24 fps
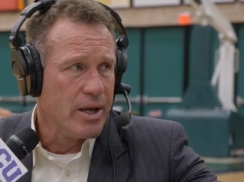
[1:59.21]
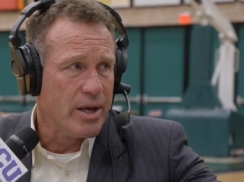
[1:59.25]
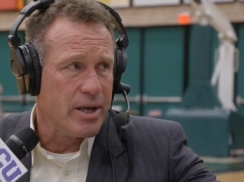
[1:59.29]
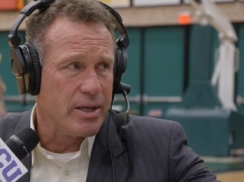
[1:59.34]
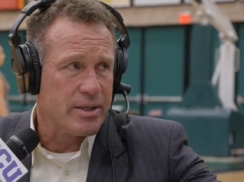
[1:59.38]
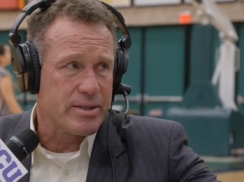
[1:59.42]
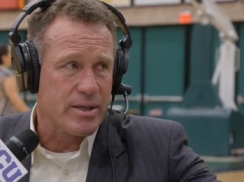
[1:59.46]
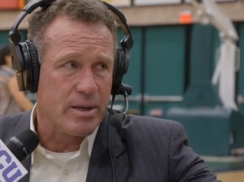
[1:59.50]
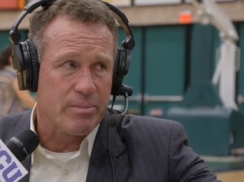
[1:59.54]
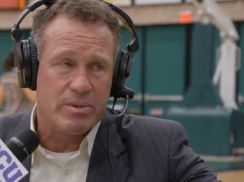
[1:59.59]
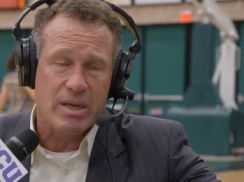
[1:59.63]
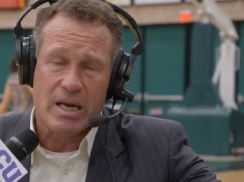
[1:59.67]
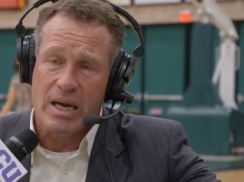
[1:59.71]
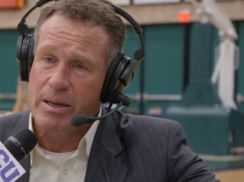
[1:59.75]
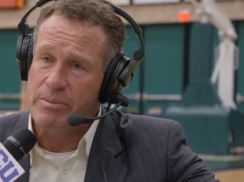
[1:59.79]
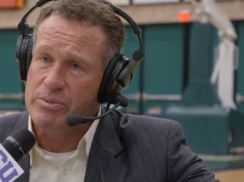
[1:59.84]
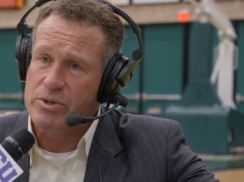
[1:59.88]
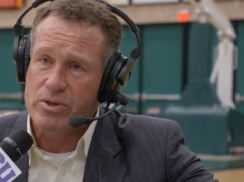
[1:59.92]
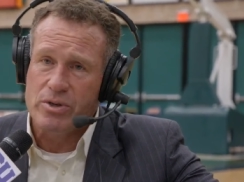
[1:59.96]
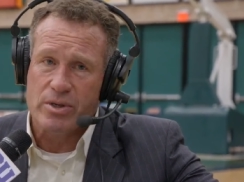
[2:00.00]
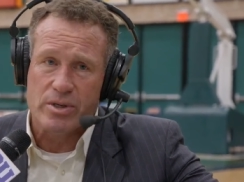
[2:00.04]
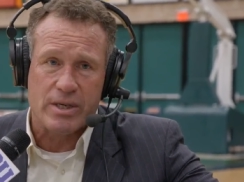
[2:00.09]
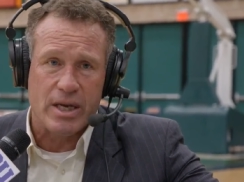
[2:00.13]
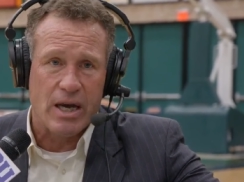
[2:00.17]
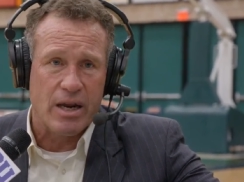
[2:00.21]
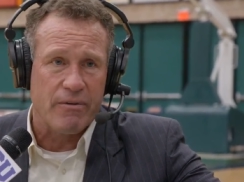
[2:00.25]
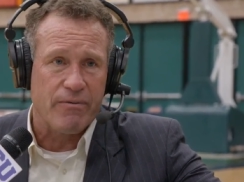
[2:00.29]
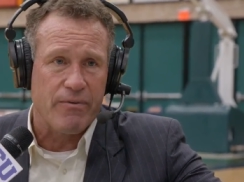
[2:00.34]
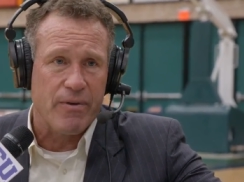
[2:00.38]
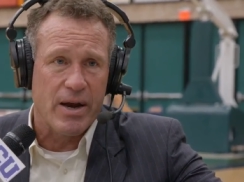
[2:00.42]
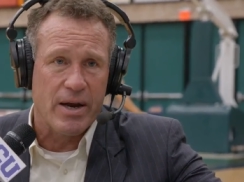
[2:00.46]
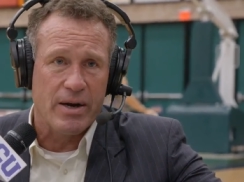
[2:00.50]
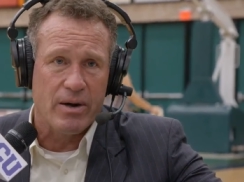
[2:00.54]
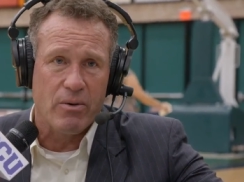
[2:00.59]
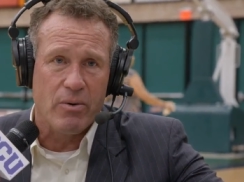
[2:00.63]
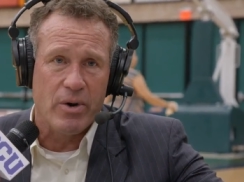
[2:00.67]
And sometimes you just got to
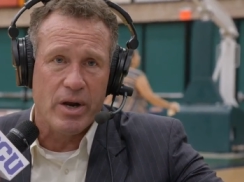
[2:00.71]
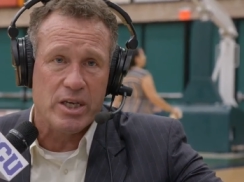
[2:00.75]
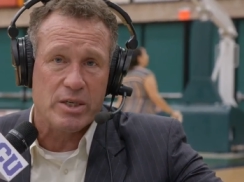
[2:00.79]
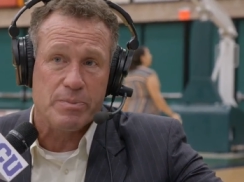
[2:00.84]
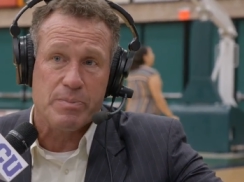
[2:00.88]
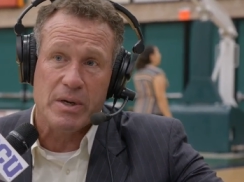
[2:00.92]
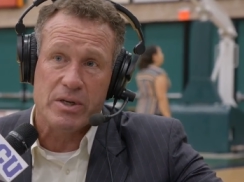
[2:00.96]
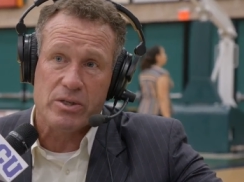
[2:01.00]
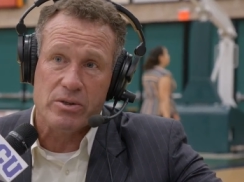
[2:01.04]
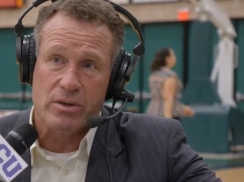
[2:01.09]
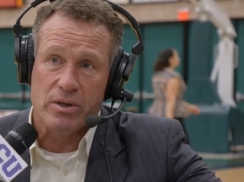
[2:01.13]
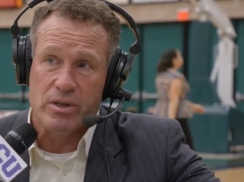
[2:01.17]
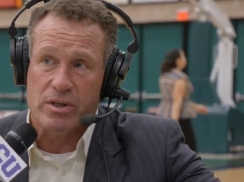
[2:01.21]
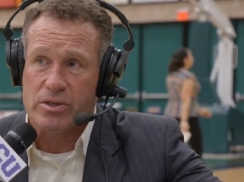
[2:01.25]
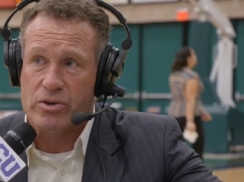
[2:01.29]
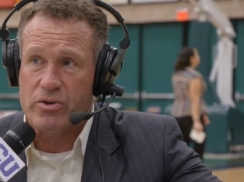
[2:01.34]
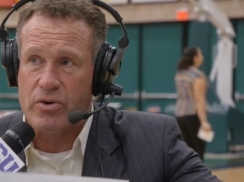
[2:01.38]
find a way, especially in a